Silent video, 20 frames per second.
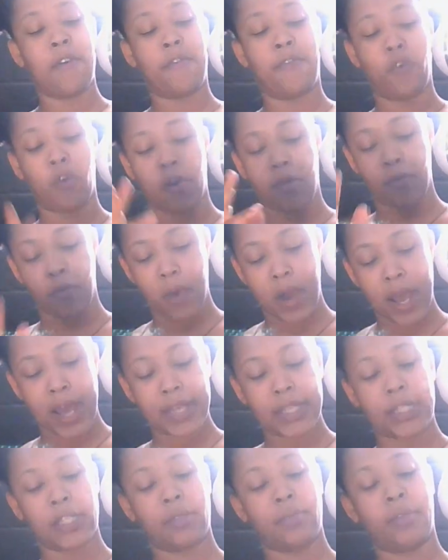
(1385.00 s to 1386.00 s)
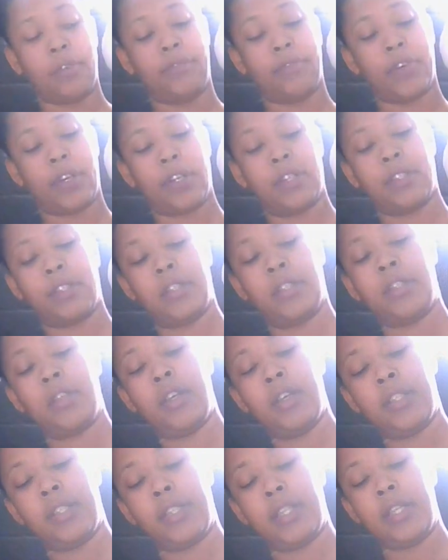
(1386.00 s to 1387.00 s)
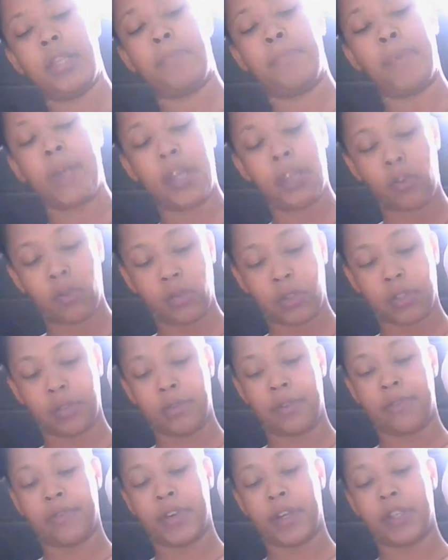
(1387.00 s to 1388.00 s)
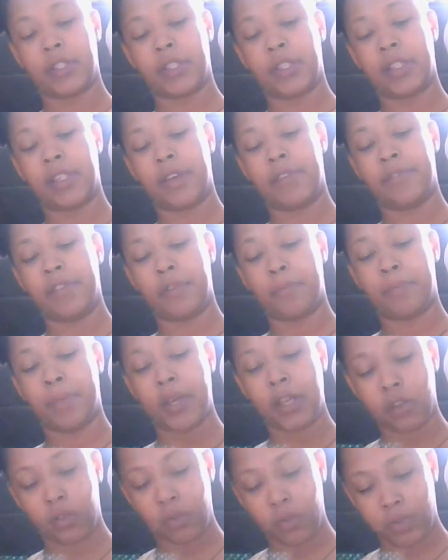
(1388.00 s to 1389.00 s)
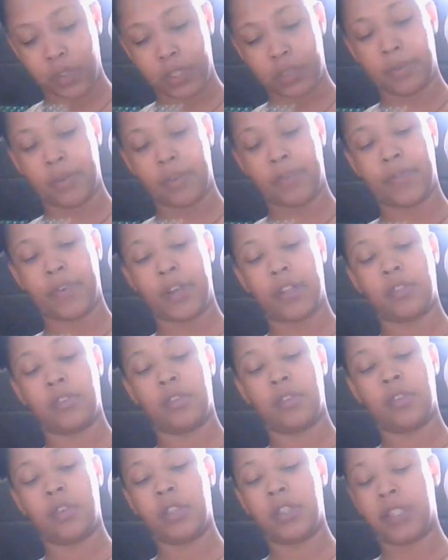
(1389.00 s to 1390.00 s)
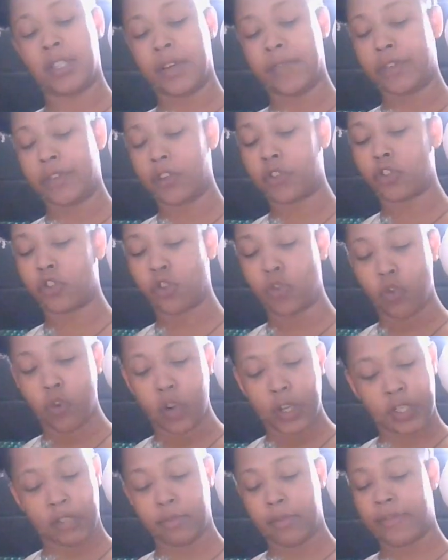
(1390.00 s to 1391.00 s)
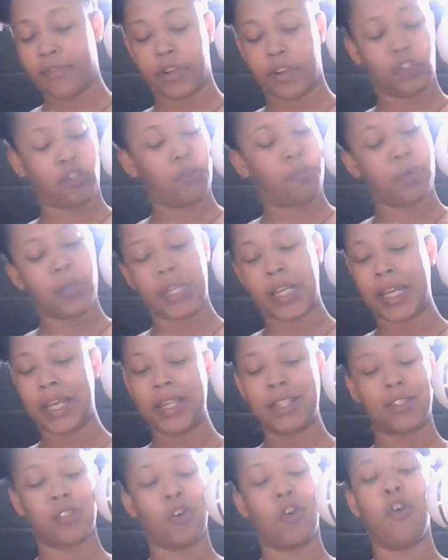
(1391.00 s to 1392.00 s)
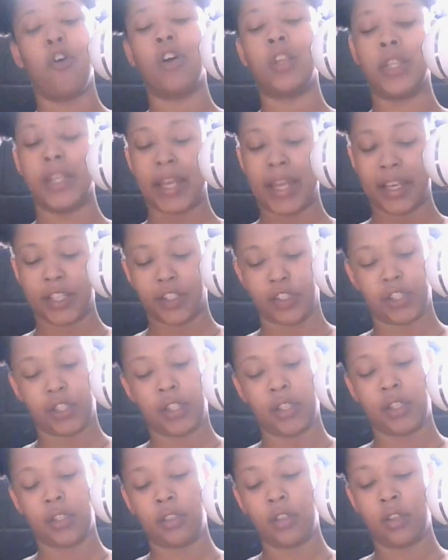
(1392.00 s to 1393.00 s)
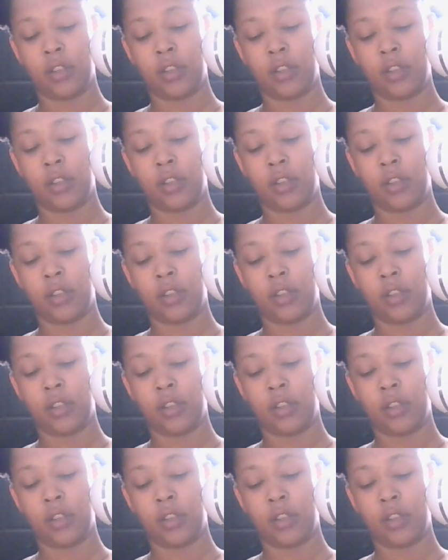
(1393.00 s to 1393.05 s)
Four of Wands in reverse. Ten of Pentacles in reverse, Seven of Pentacles in reverse, Seven of Swords in reverse. You put it into all of that shit.